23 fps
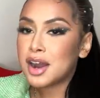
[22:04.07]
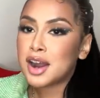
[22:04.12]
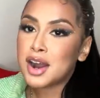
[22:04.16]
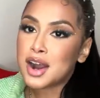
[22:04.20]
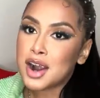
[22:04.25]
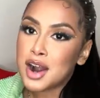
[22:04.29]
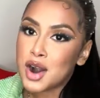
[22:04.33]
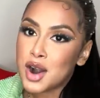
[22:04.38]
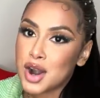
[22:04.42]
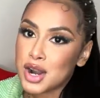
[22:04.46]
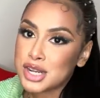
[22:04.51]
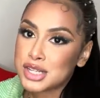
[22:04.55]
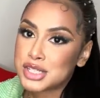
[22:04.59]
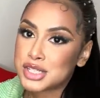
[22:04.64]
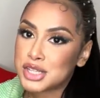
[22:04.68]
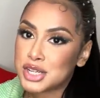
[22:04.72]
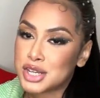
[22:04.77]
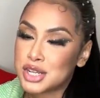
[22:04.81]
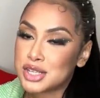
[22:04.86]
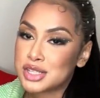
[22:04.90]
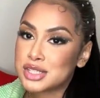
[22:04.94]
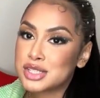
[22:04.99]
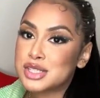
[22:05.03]
All right,
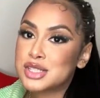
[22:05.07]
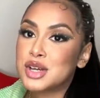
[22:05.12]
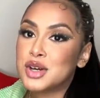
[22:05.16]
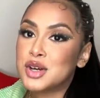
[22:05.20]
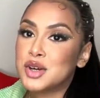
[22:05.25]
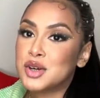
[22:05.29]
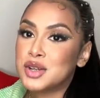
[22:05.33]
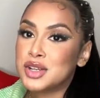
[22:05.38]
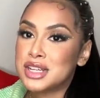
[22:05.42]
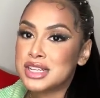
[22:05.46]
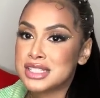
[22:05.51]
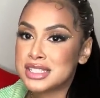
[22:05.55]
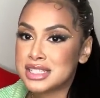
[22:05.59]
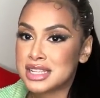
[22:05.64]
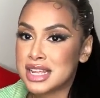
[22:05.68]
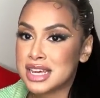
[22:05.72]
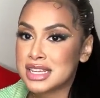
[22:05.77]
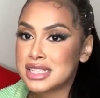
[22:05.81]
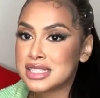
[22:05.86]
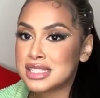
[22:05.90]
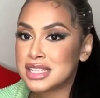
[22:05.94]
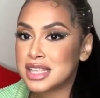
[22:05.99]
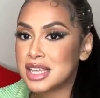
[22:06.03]
y'all, so this
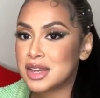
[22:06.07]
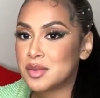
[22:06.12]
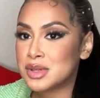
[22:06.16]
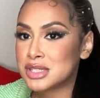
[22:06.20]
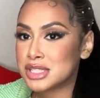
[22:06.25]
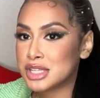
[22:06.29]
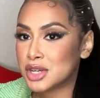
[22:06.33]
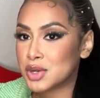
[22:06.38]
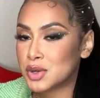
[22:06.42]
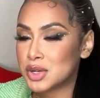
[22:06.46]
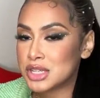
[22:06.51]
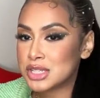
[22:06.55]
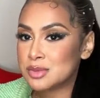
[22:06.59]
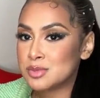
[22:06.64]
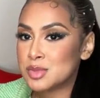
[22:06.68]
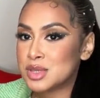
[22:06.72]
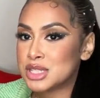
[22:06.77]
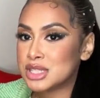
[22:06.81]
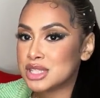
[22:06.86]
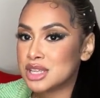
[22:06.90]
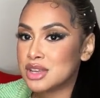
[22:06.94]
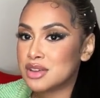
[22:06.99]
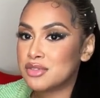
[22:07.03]
next thing was a
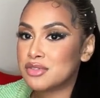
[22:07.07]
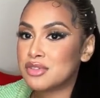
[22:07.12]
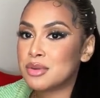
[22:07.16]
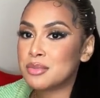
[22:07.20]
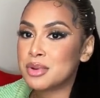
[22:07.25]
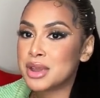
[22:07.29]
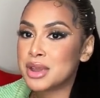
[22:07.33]
Christmas gift from